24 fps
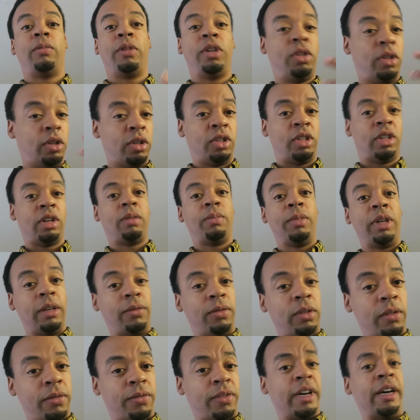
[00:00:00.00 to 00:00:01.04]
I want you to tell me
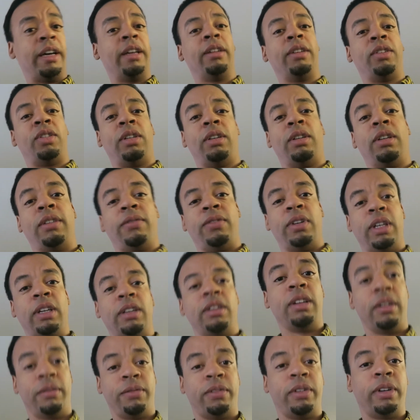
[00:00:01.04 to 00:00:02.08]
if you find a
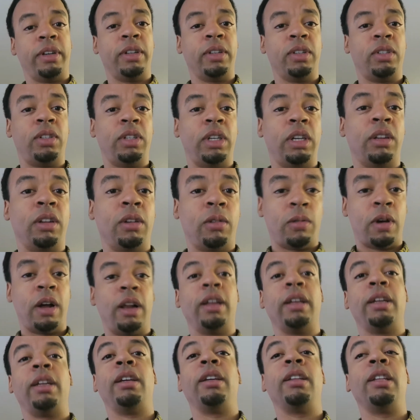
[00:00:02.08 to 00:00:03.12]
significant difference in the
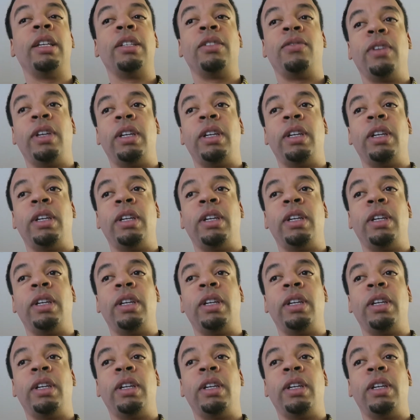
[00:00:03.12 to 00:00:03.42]
quality of these